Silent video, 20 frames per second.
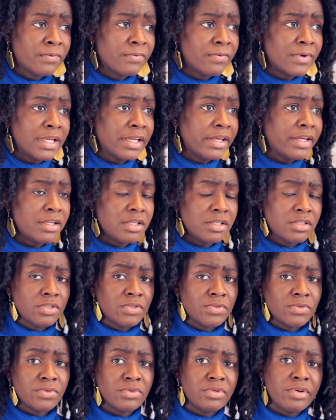related
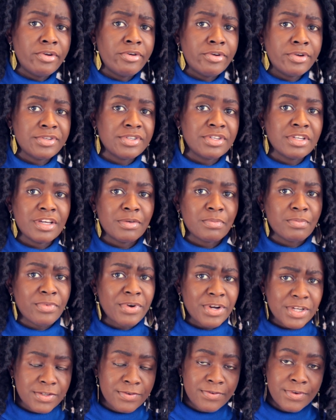to nursing and
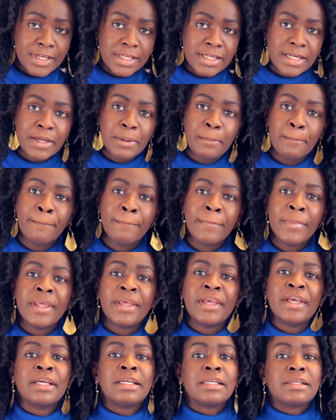breastfeeding.
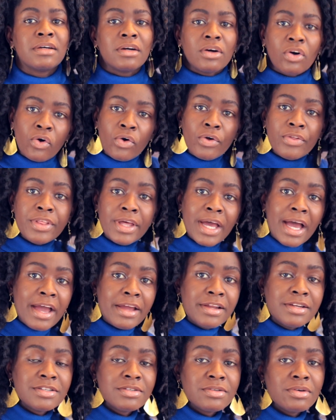All
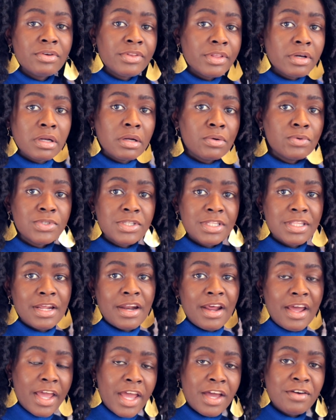the clothes
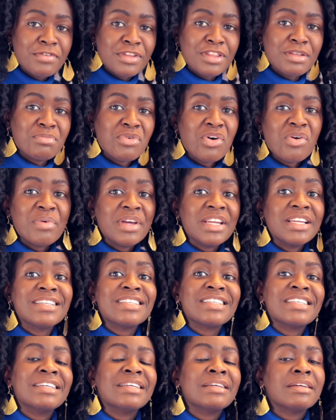that I have at the
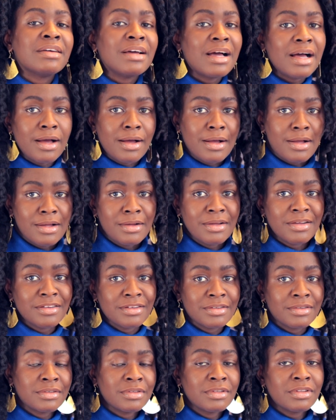moment,
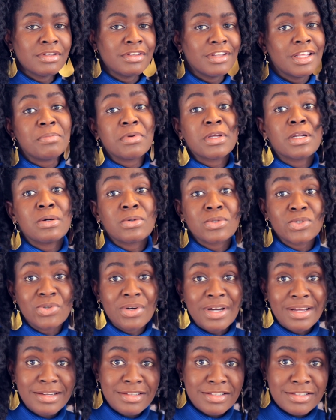they belong to
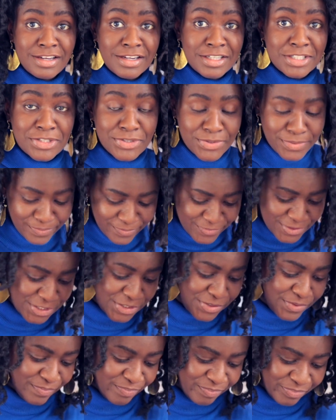Alessandro,
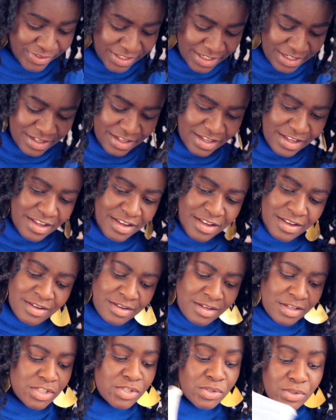so.
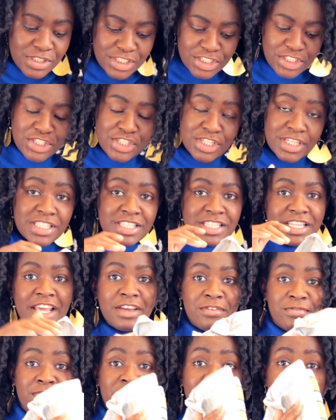2 t-shirts,
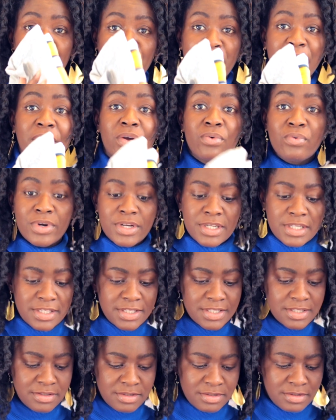like very big
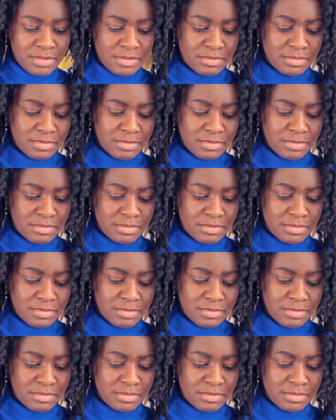ones,